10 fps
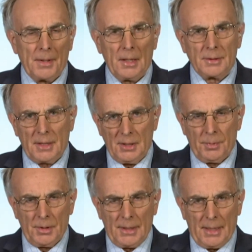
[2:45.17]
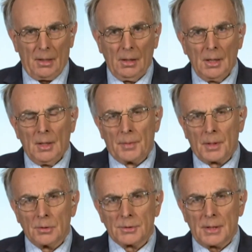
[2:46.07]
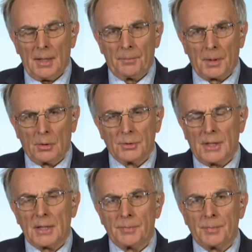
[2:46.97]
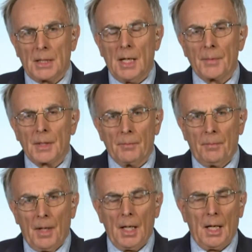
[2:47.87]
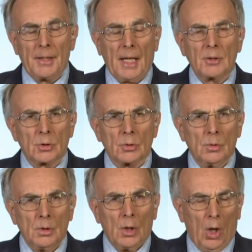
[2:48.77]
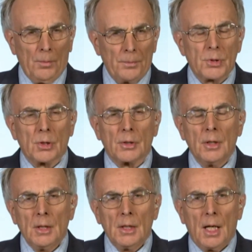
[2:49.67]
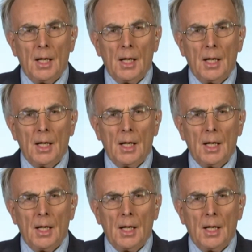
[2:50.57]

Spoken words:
but they are desperate now because that is becoming an actual option.